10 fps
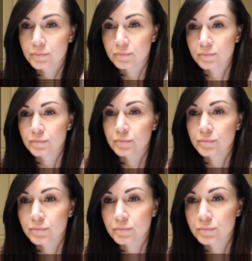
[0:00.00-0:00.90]

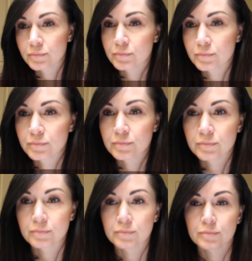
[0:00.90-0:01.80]

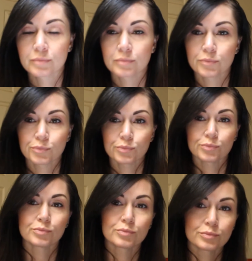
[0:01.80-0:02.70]

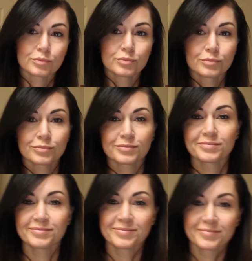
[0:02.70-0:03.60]

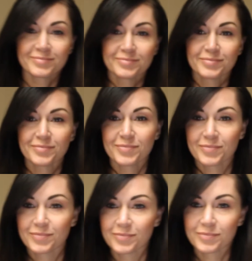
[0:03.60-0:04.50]

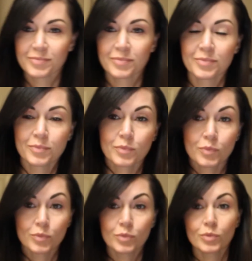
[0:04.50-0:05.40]

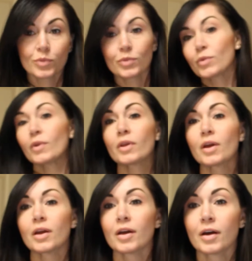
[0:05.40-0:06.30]

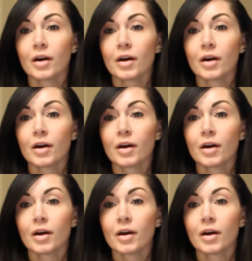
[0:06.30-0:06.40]
Nobody speaks.